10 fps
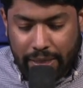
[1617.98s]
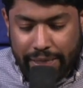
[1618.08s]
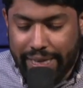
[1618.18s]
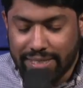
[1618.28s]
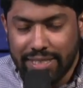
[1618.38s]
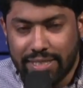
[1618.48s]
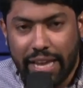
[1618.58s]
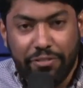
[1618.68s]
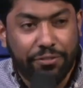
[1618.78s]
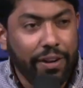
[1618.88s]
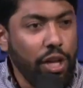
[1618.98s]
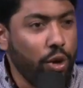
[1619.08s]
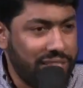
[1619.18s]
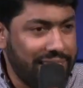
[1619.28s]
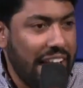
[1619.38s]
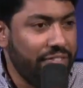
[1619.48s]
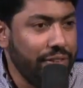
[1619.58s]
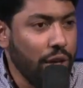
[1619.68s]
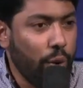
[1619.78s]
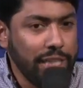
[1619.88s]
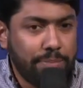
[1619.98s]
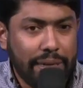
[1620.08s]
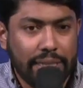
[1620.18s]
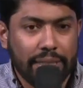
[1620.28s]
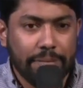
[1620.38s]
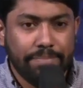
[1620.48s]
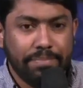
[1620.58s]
He doesn't say, fill yourself with the Holy Spirit.